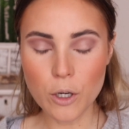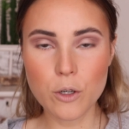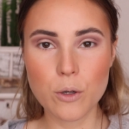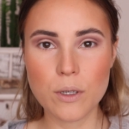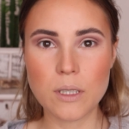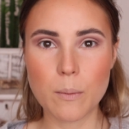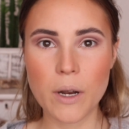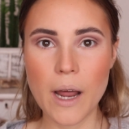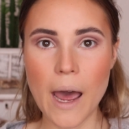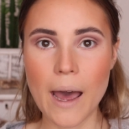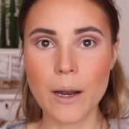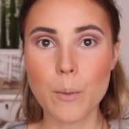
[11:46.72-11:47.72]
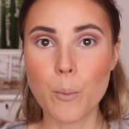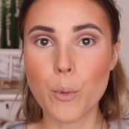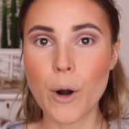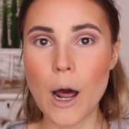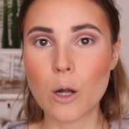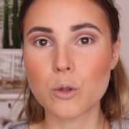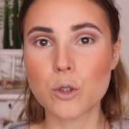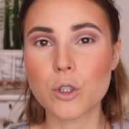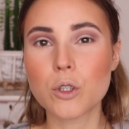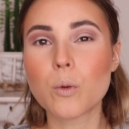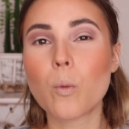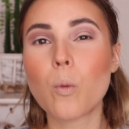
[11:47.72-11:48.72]
I'm going to do is I'm going to add a brown to
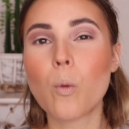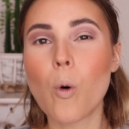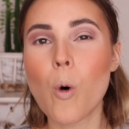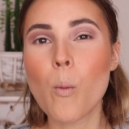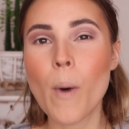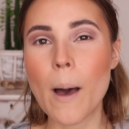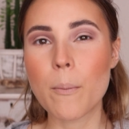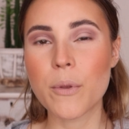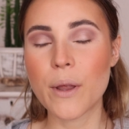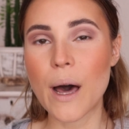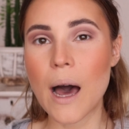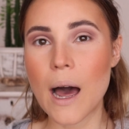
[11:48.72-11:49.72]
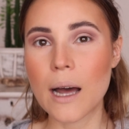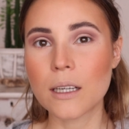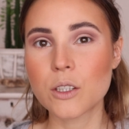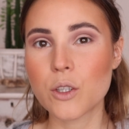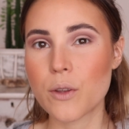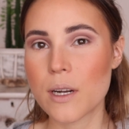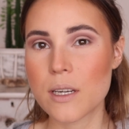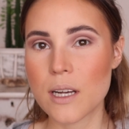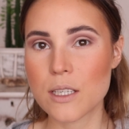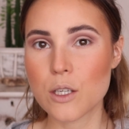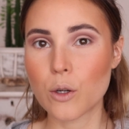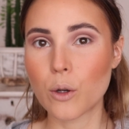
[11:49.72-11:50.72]
just warm up the eyes so that it
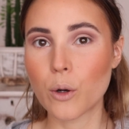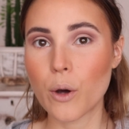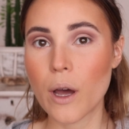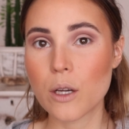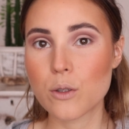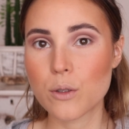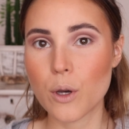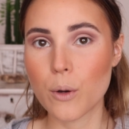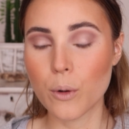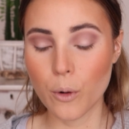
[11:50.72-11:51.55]
doesn't look so